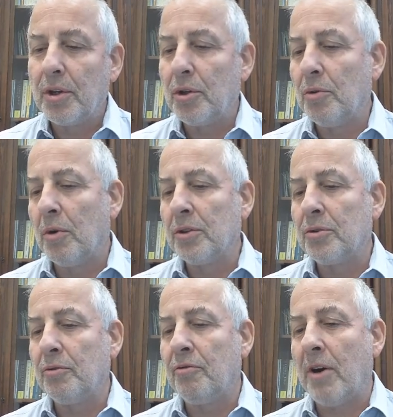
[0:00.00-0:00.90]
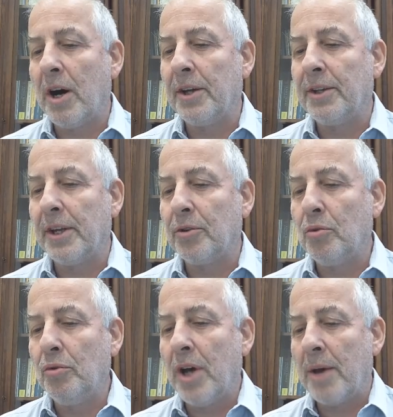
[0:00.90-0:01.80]
you want to find a
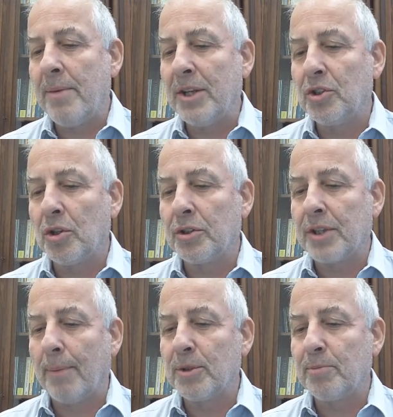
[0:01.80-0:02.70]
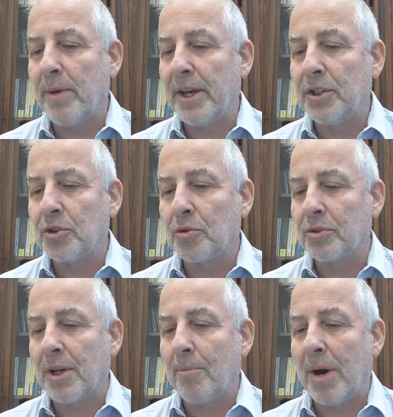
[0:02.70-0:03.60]
2-dimensional subspace or
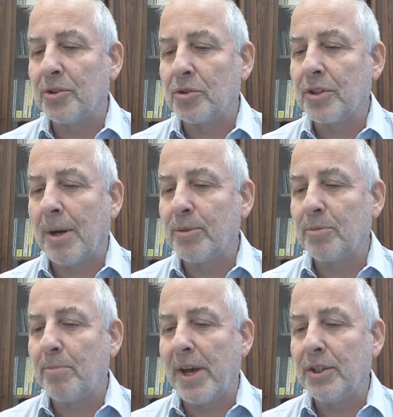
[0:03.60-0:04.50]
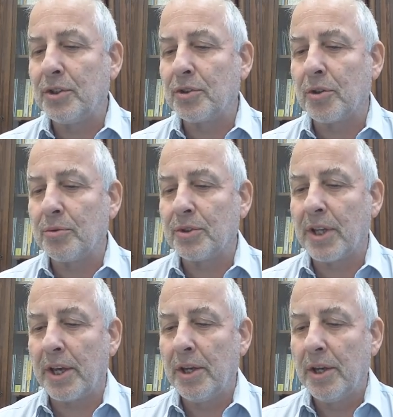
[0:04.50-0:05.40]
some other subspace, so
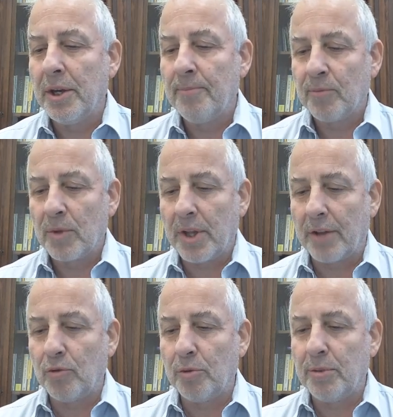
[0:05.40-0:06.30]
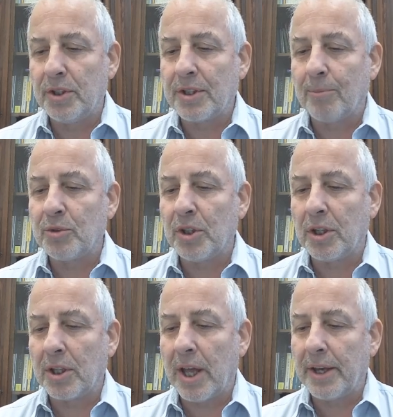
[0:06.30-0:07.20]
say that would be something
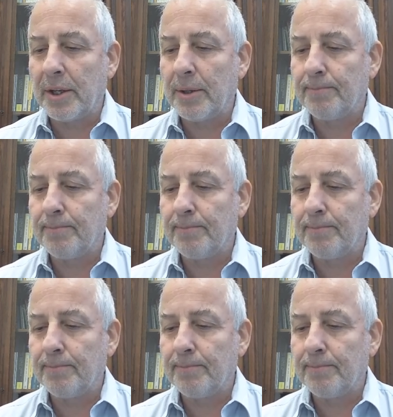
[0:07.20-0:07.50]
like,